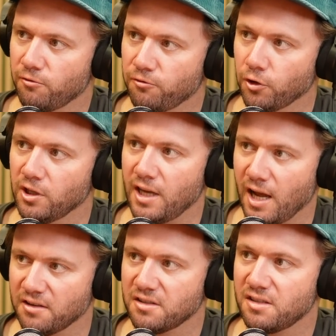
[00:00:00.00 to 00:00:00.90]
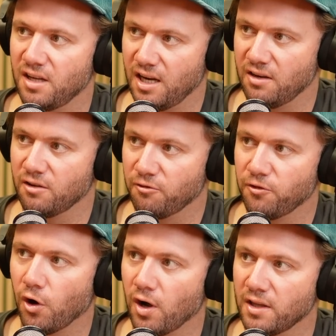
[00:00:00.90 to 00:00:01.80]
fully understand the
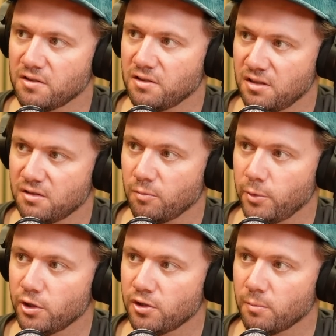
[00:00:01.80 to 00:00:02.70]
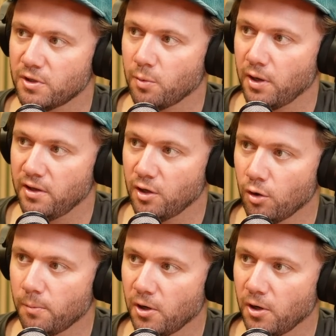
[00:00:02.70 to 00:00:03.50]
fines distribution between the ore